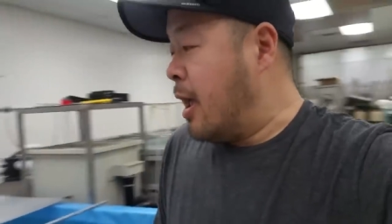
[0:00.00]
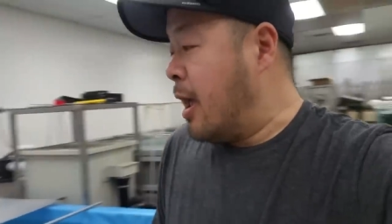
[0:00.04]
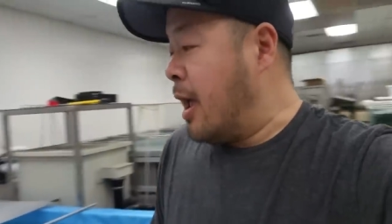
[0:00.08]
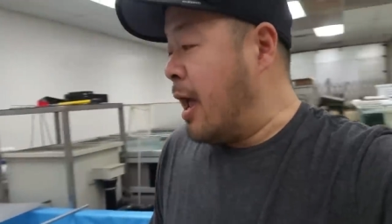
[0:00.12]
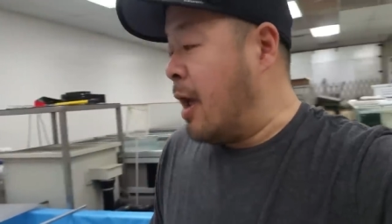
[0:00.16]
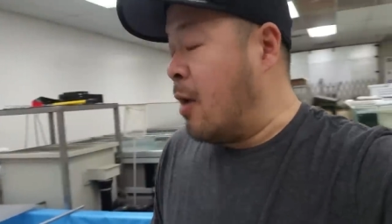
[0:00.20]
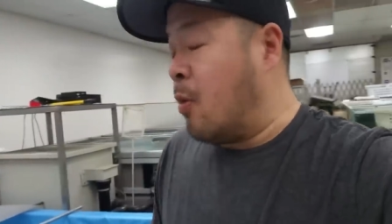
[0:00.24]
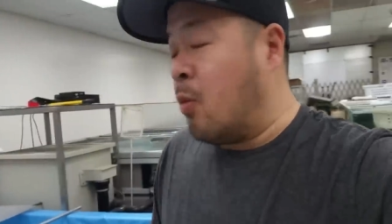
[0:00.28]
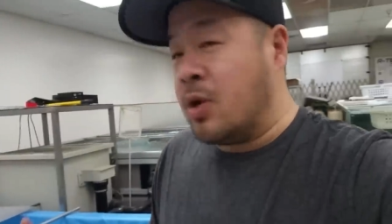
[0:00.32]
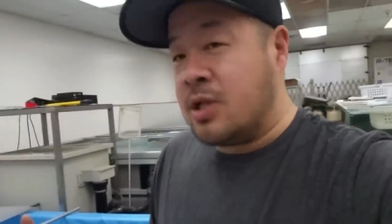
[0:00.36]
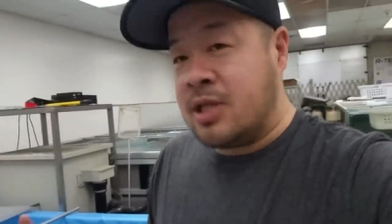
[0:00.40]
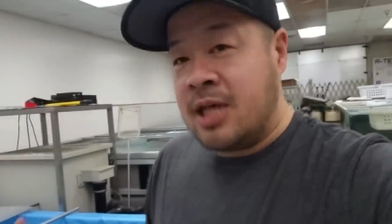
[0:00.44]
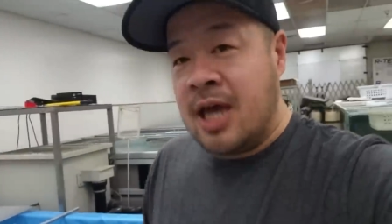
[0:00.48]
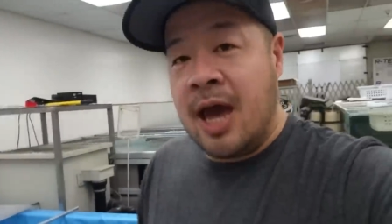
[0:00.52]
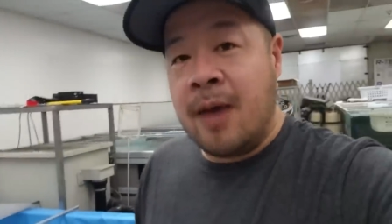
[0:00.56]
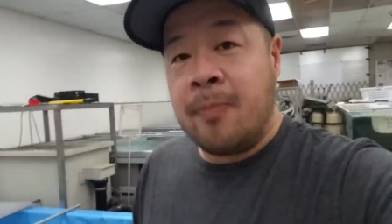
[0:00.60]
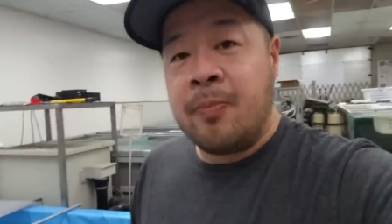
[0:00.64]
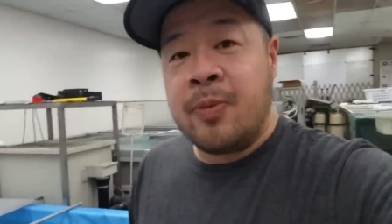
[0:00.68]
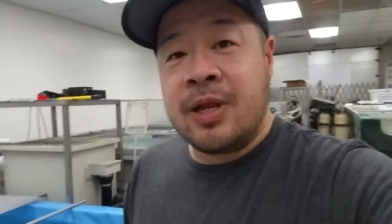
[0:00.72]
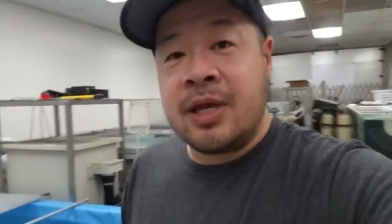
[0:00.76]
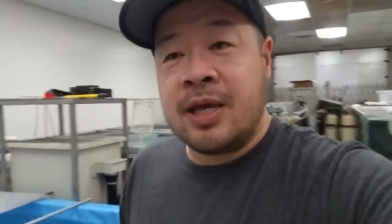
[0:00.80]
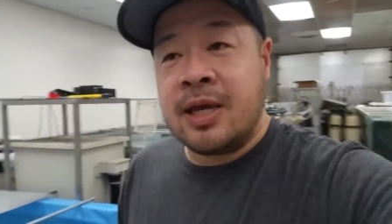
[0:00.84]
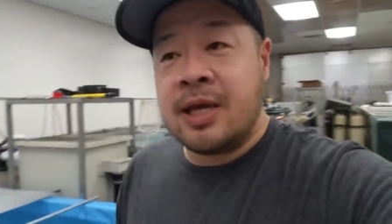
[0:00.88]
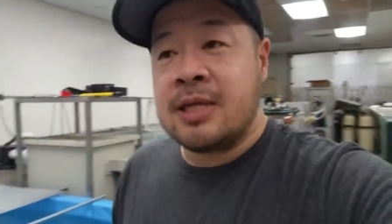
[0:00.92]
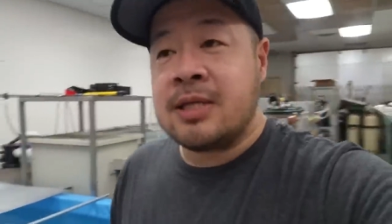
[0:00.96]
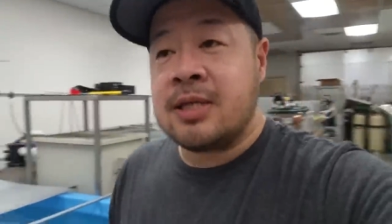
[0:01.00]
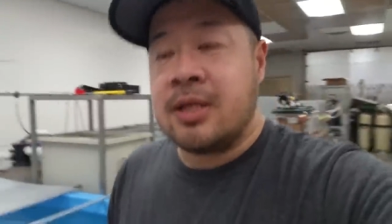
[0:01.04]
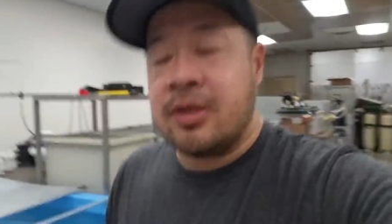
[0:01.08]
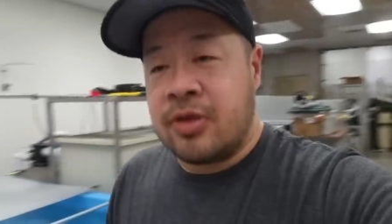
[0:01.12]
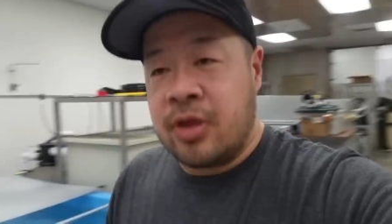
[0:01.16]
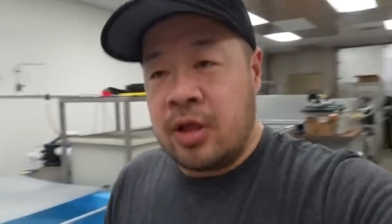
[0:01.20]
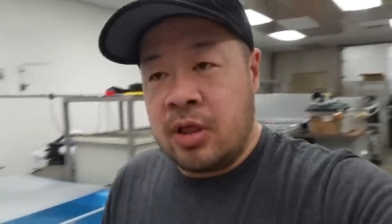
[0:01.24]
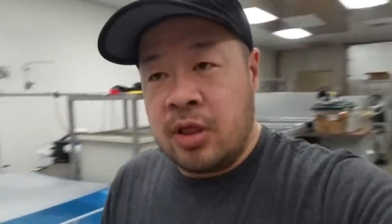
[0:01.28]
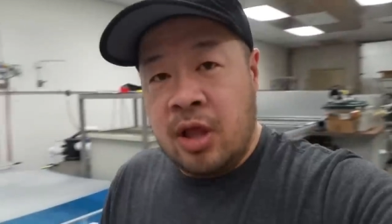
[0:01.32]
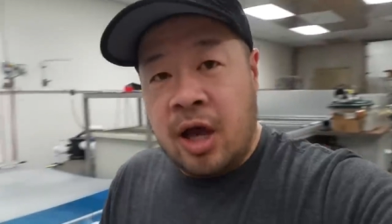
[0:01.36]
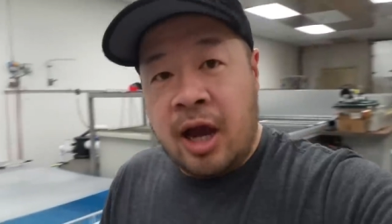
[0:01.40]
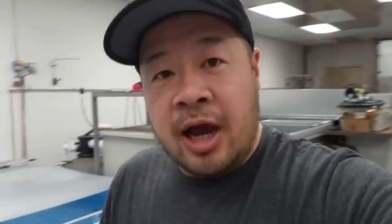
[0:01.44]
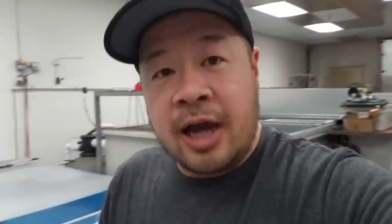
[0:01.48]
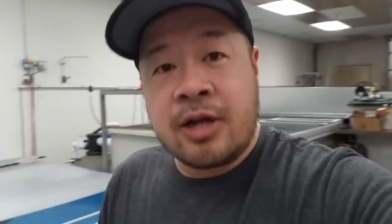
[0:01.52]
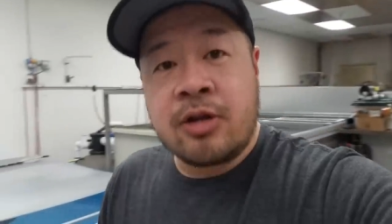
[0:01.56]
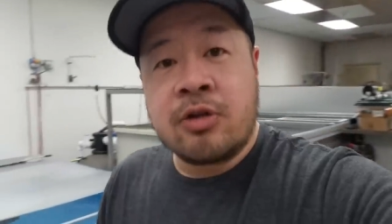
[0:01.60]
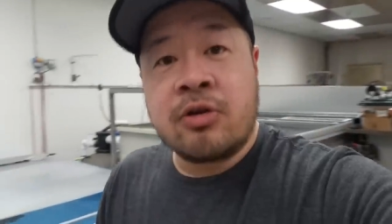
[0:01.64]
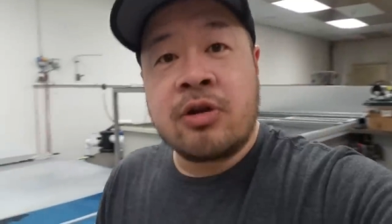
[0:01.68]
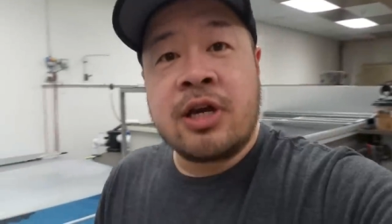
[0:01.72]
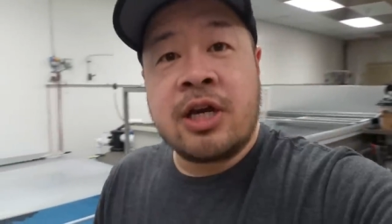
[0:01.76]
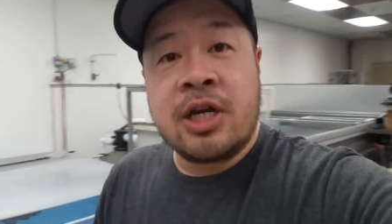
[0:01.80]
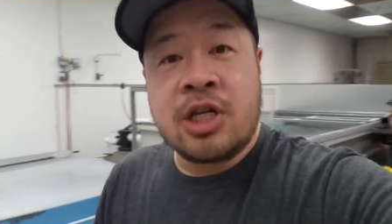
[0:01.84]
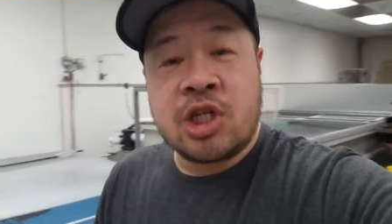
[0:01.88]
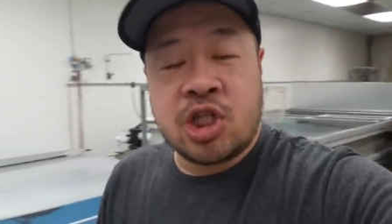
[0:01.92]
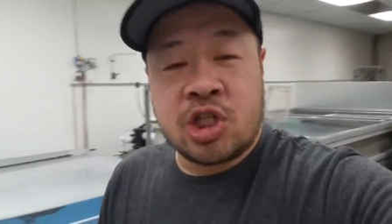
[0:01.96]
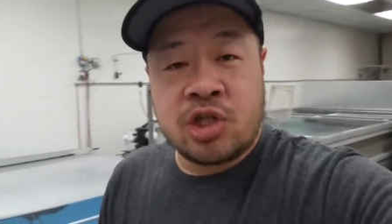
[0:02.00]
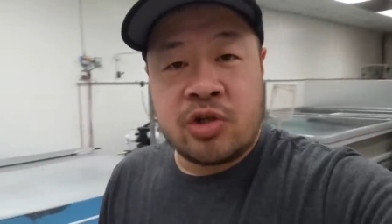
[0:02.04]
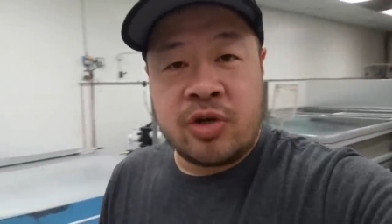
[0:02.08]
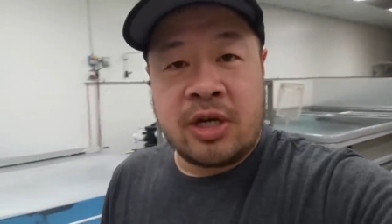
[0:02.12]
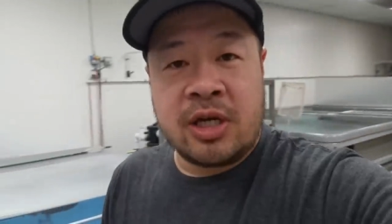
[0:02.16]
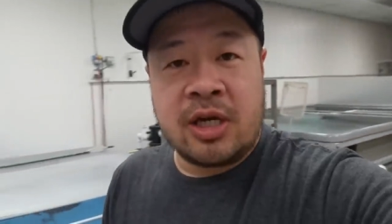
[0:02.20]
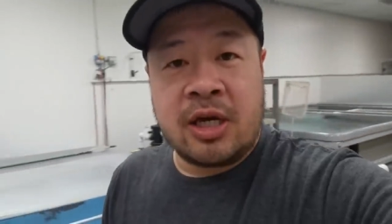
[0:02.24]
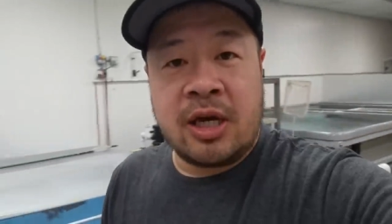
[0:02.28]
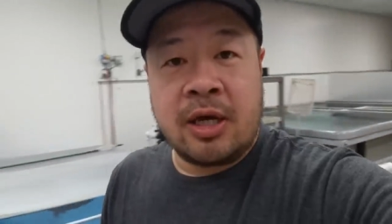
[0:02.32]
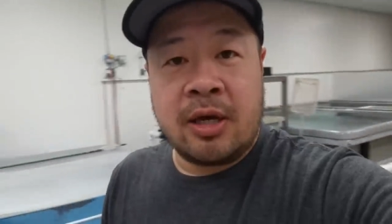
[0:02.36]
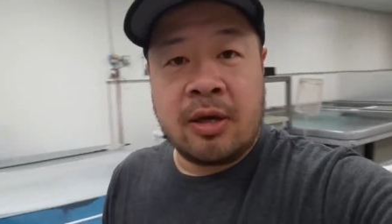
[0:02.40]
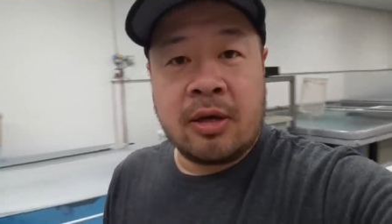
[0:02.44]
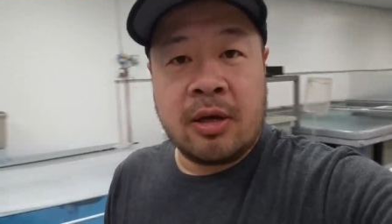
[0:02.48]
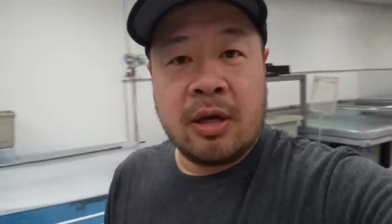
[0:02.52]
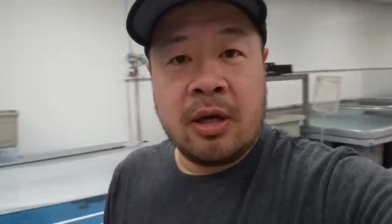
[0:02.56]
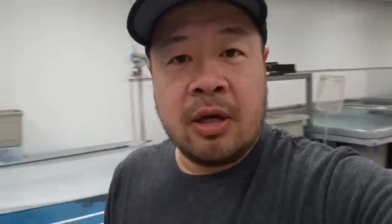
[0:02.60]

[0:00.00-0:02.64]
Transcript: And what's happening is the liner is shrinking.